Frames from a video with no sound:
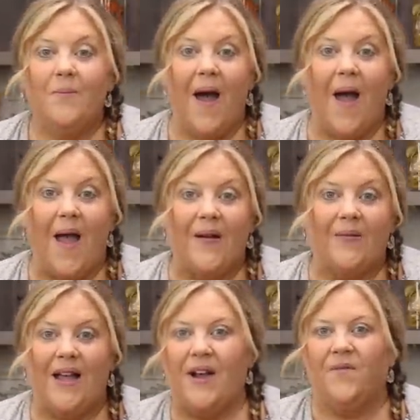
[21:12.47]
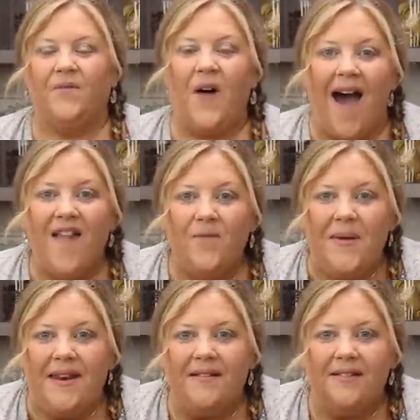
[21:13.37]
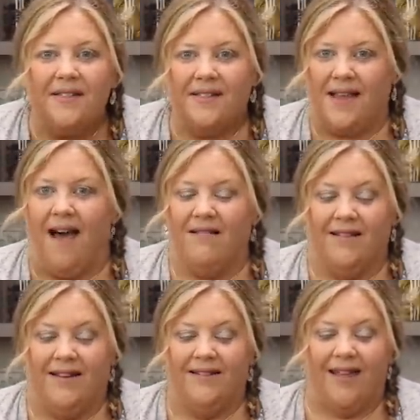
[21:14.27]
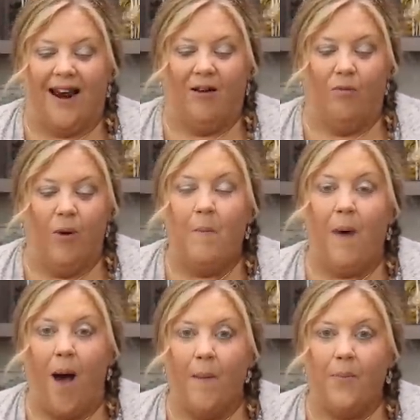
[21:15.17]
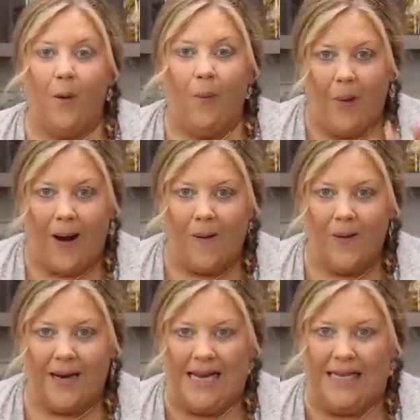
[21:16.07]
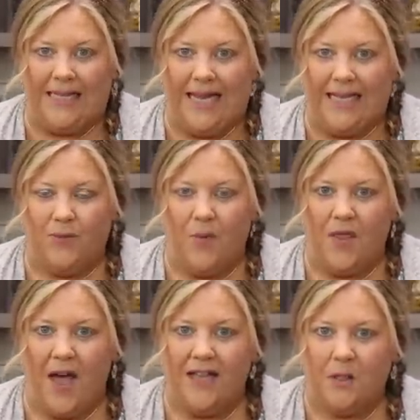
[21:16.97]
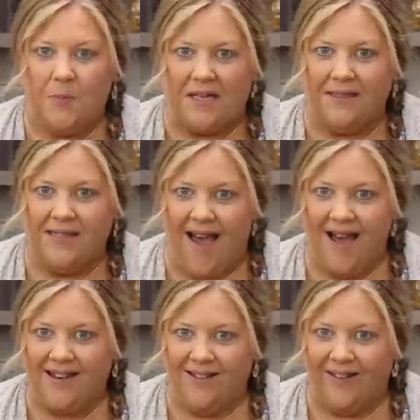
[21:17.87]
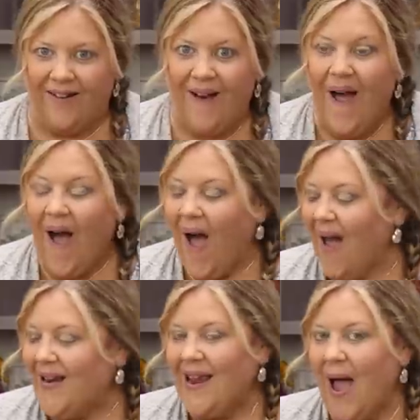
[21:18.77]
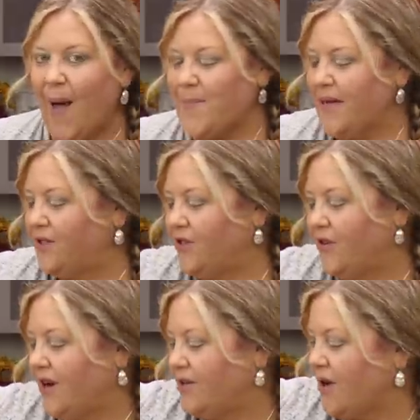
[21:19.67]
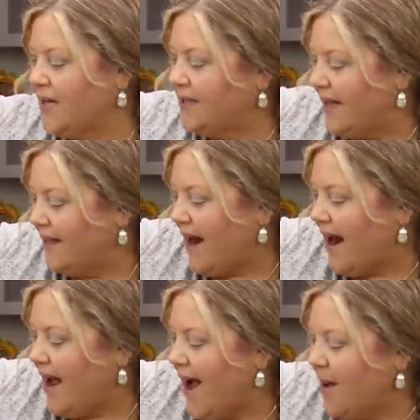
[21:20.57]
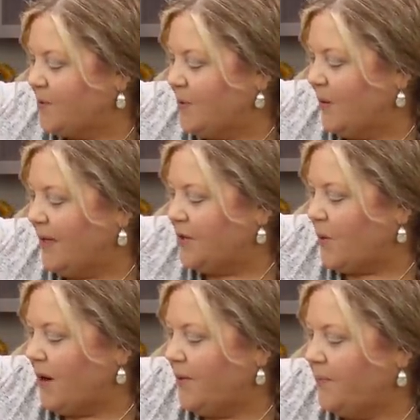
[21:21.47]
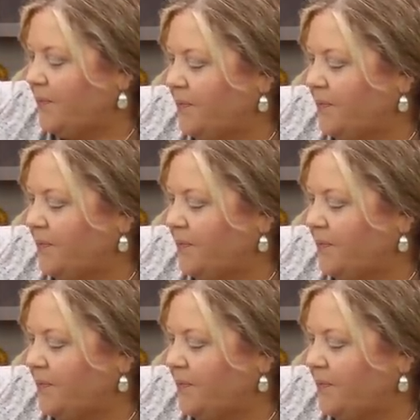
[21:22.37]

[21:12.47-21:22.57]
my like five minute salad that I whip up when I wanna eat these with a spectacular honey mustard dressing that I absolutely adore.